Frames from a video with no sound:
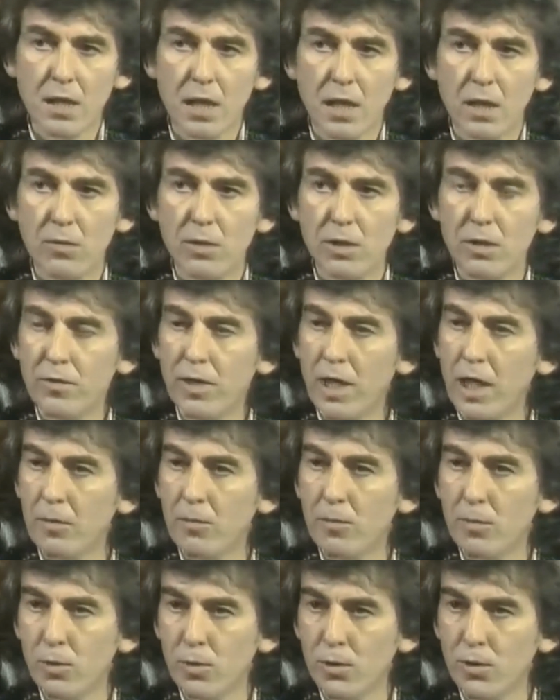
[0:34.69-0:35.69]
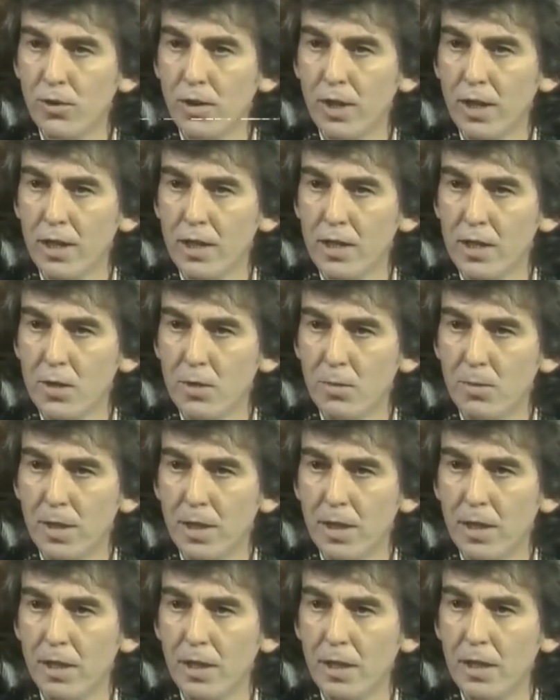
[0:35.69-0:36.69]
I would have had more things to
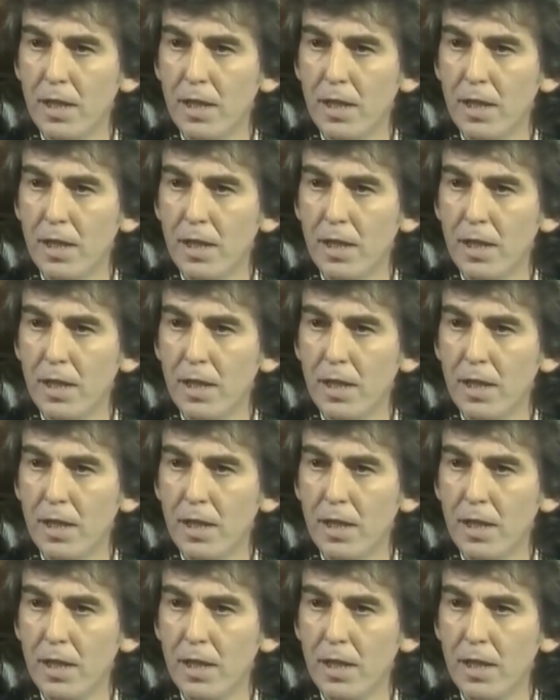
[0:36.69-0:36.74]
be